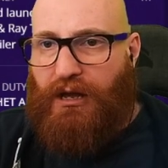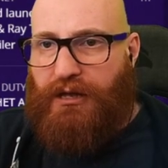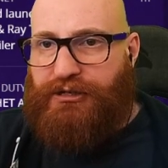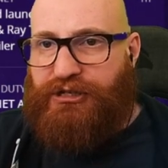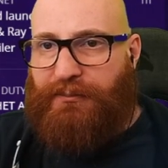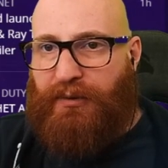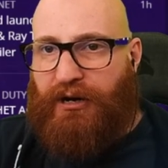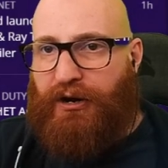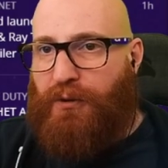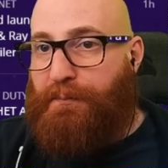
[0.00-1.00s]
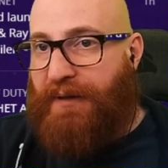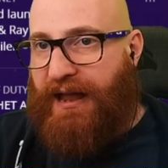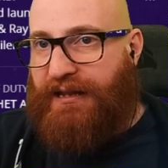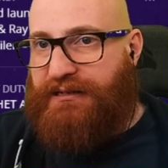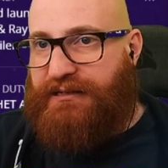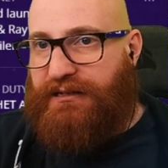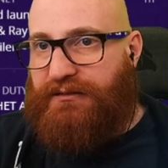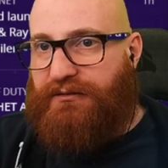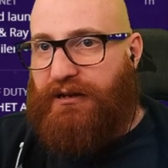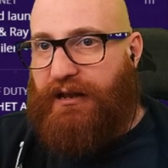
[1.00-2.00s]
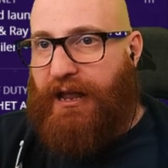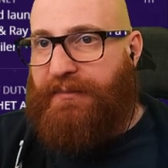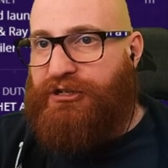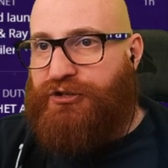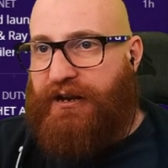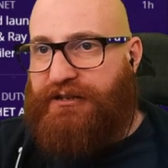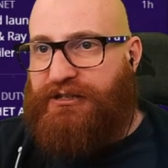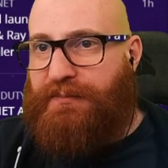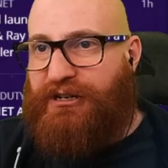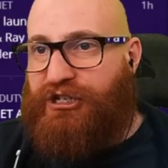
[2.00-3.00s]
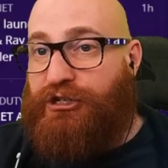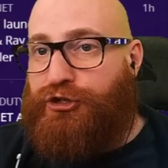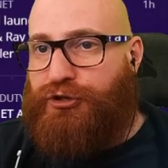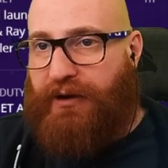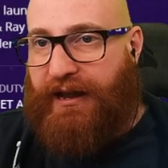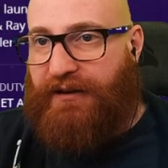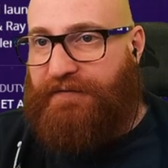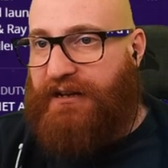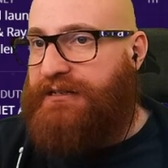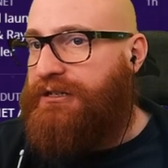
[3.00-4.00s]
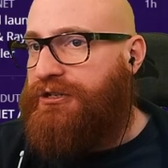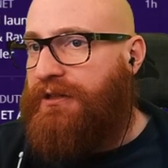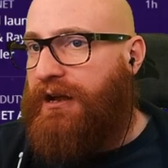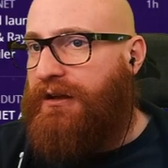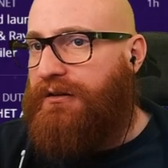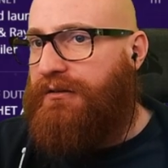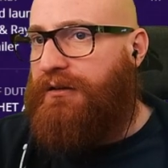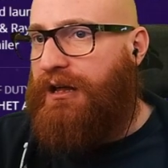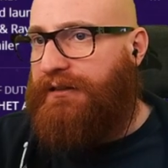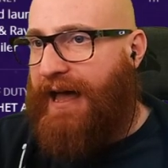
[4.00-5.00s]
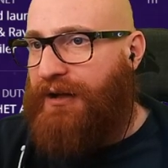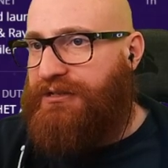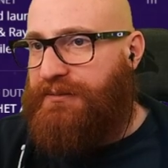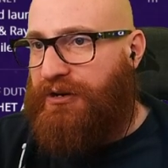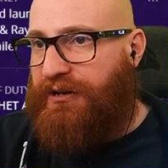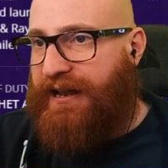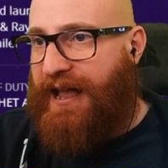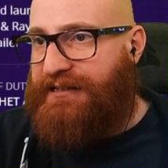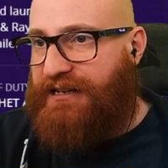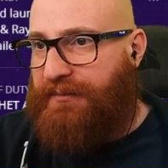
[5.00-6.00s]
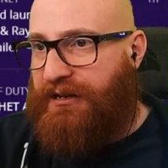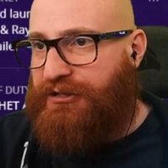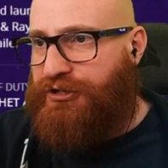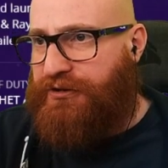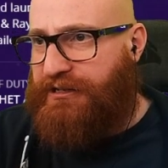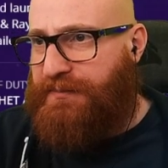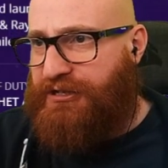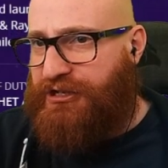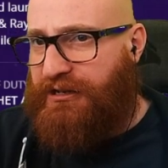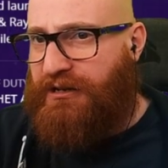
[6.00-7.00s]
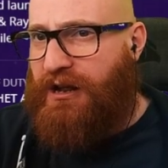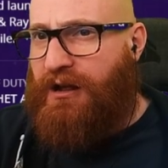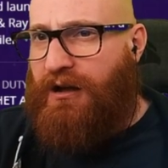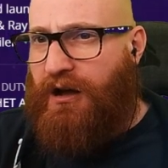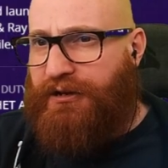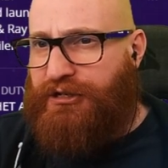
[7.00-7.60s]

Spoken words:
Samuro base, Image Transmission trait. Fixed an issue that allowed Samuro to cast Image Transmission on a